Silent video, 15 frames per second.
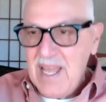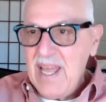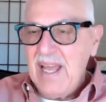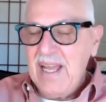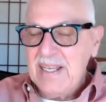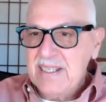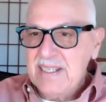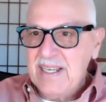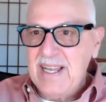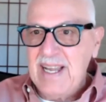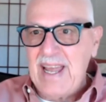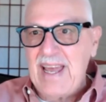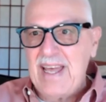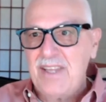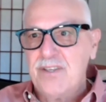and
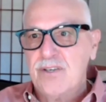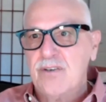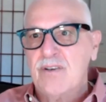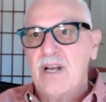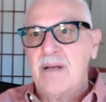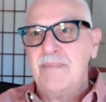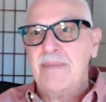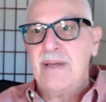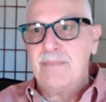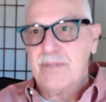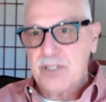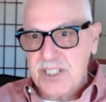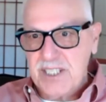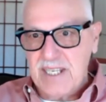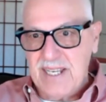gather our
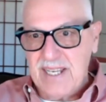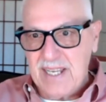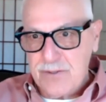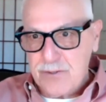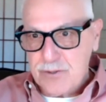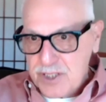members together